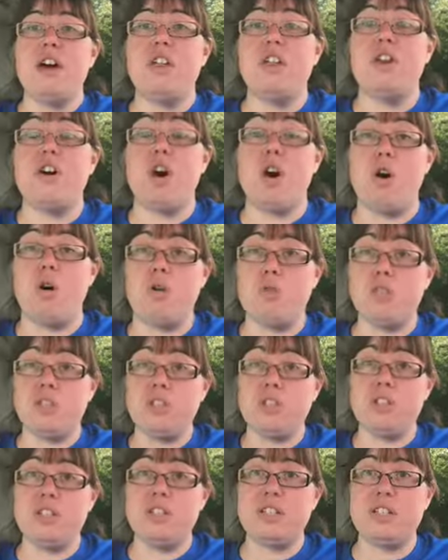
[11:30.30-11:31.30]
the
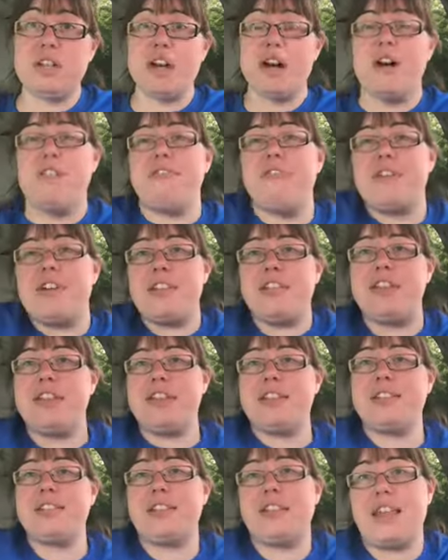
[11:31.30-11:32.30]
hosts of
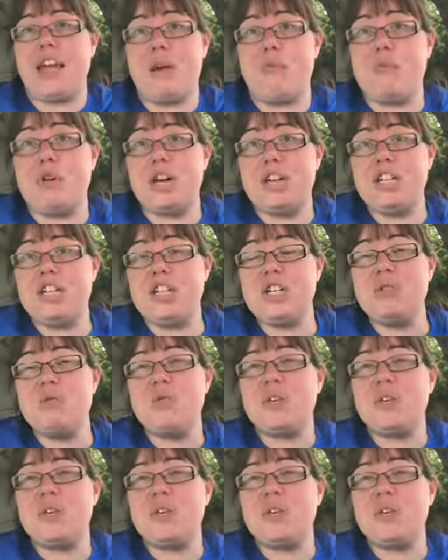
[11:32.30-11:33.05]
this collaboration,